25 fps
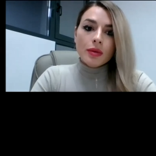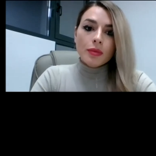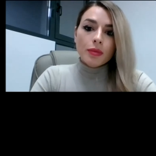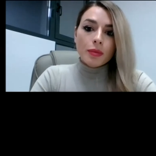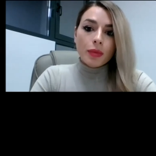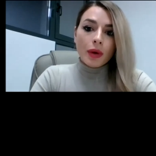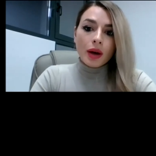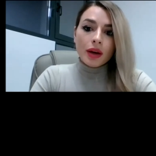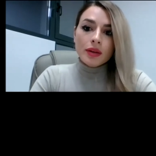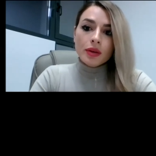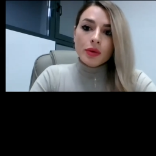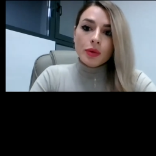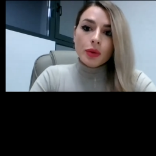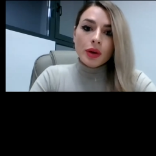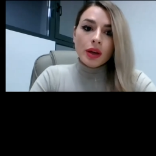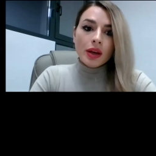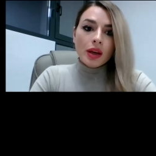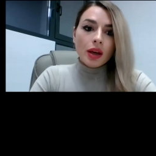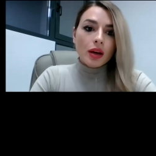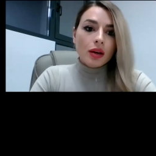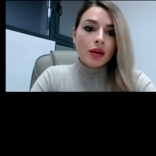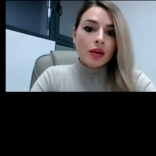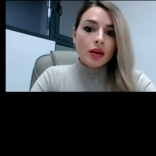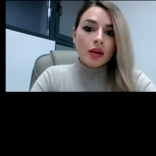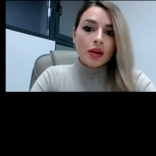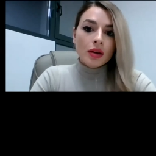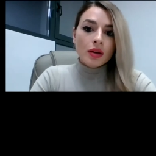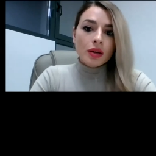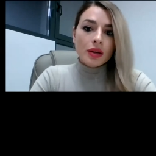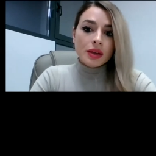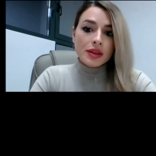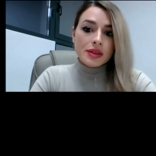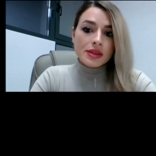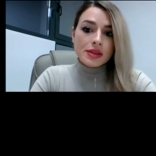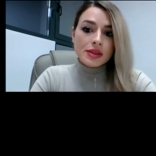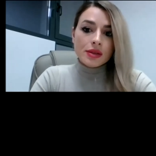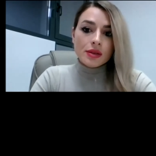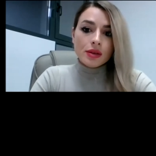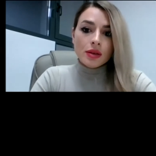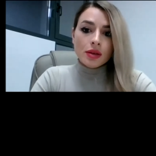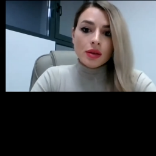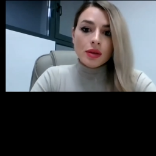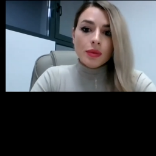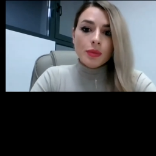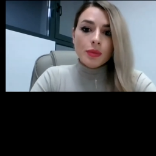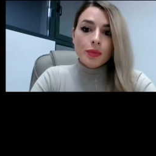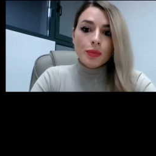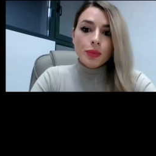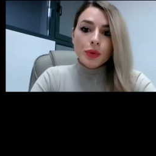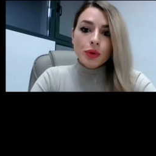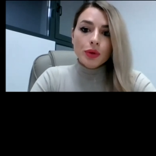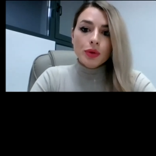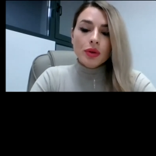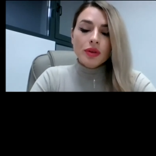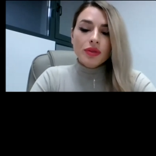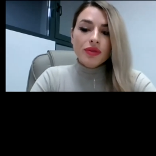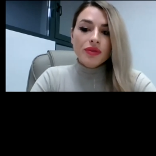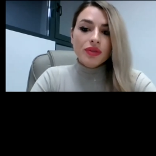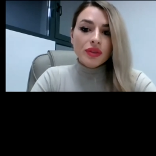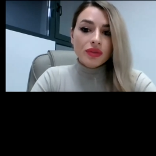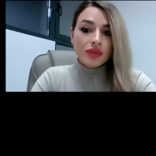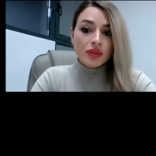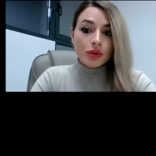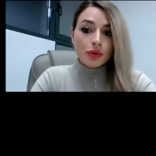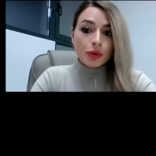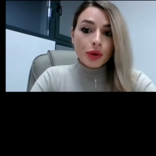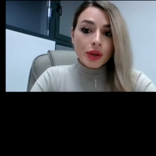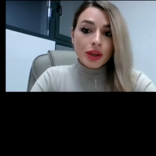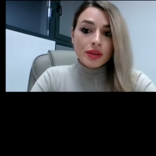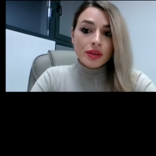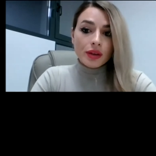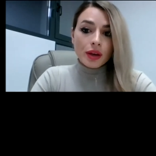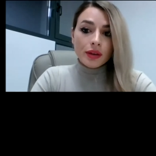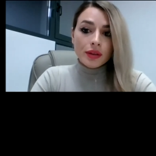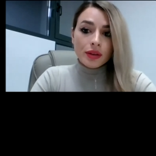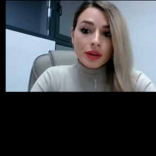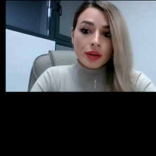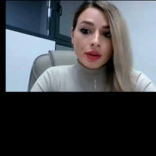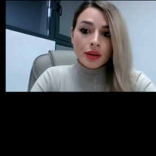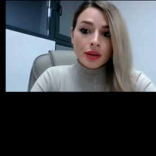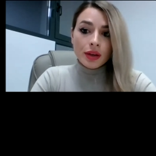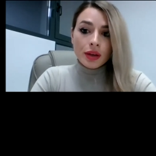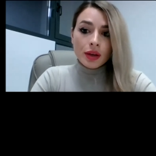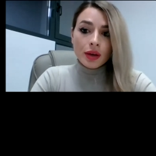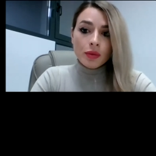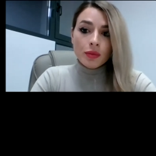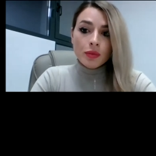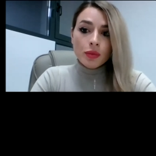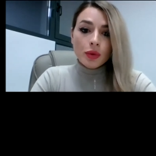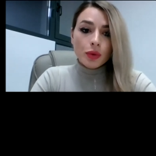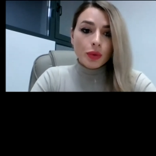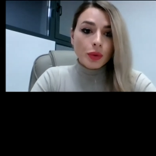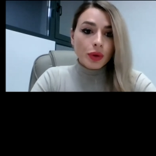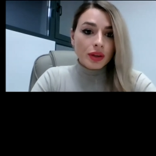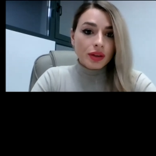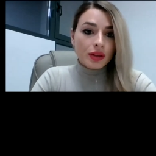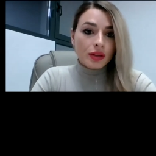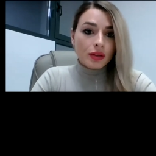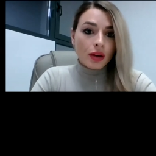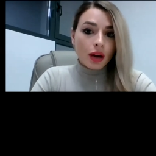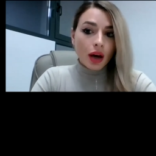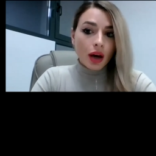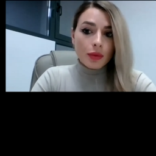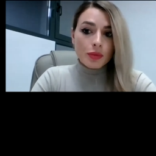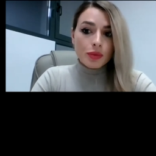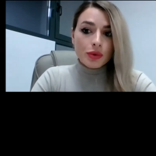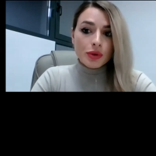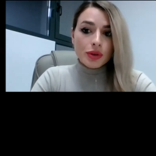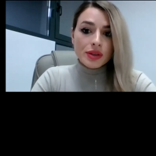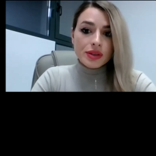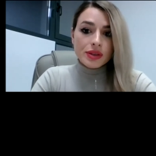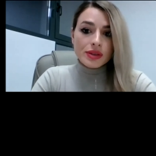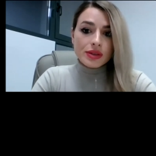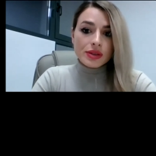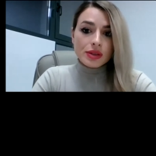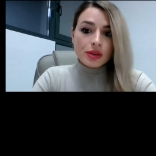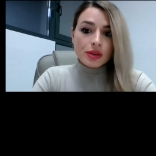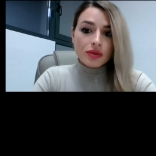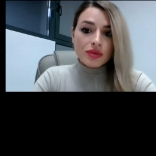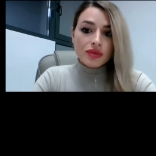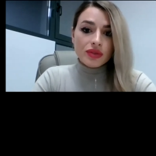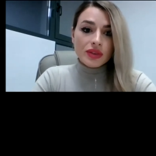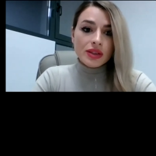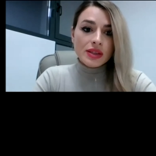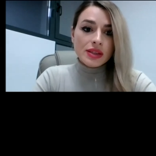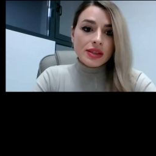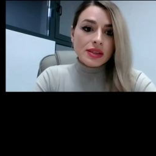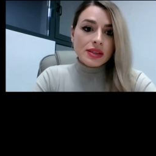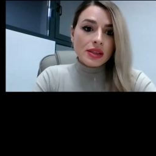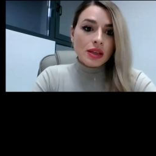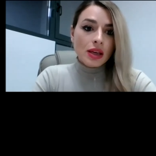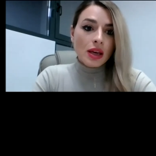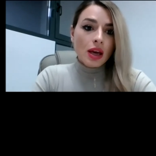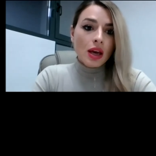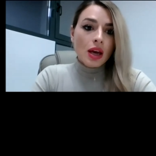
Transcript: by the way, it's a pure 5th grade titanium with a hybrid surface.